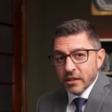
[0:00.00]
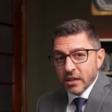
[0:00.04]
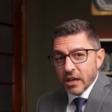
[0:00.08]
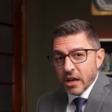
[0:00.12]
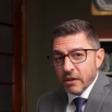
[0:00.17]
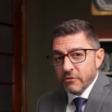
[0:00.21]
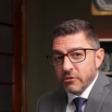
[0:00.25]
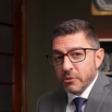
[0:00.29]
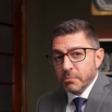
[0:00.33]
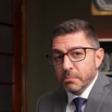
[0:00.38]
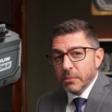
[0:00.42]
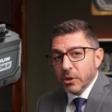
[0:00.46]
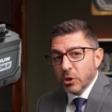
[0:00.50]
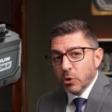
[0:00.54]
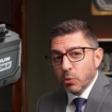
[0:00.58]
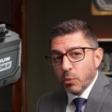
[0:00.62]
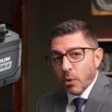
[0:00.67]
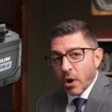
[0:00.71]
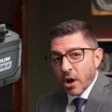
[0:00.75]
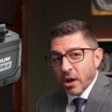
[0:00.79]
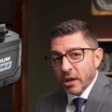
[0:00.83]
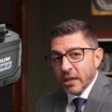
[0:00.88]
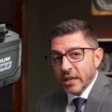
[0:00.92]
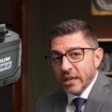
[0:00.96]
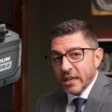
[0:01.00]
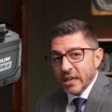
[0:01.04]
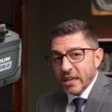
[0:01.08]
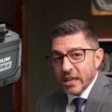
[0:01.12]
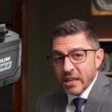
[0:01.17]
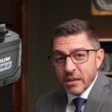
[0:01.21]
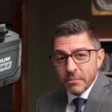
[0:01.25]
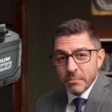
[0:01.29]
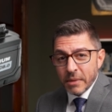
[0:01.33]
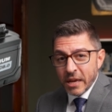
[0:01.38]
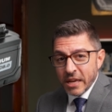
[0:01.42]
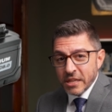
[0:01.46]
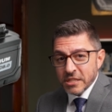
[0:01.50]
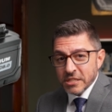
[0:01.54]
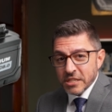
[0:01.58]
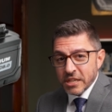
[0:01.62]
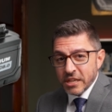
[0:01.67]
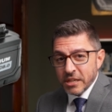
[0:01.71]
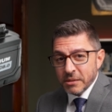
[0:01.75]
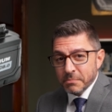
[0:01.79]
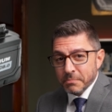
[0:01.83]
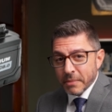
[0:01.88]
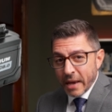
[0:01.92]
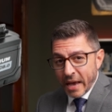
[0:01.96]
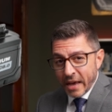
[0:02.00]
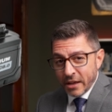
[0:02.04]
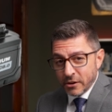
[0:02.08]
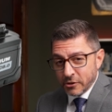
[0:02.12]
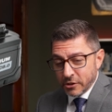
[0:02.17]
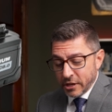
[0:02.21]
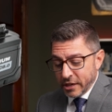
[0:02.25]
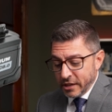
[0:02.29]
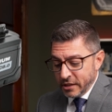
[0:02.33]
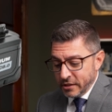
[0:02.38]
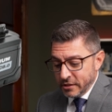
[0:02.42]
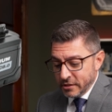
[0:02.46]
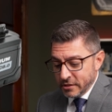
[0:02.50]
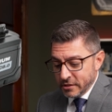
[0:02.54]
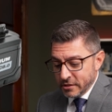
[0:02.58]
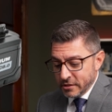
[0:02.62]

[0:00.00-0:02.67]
of a Milwaukee M eighteen battery,